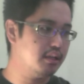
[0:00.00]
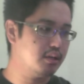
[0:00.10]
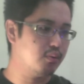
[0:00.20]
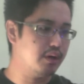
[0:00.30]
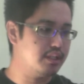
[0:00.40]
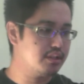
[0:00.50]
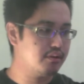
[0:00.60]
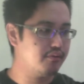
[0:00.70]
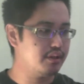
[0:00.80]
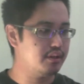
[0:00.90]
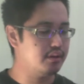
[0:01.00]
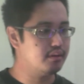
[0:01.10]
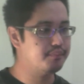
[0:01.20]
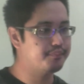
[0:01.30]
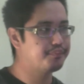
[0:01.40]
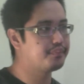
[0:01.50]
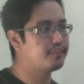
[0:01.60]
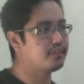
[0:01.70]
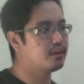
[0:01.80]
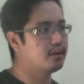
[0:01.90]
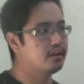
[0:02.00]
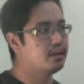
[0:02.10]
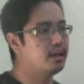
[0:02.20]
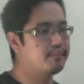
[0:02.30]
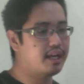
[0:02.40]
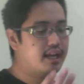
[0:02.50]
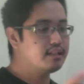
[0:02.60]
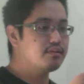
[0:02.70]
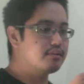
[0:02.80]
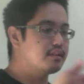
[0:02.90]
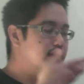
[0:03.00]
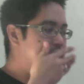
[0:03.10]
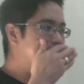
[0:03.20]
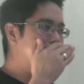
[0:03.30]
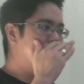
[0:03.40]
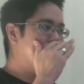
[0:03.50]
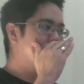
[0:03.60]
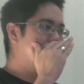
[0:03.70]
equation over here? And my answer is this.